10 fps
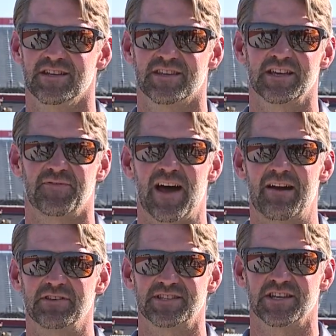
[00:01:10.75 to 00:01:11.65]
It takes
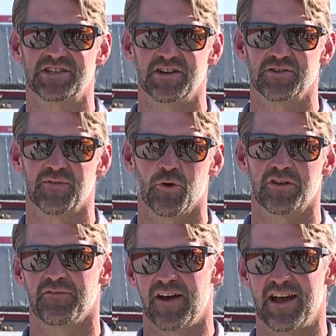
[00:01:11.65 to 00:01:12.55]
5 to 6 years for it
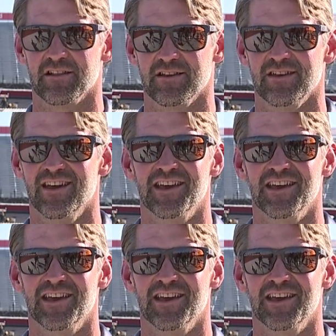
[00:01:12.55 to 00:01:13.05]
to finally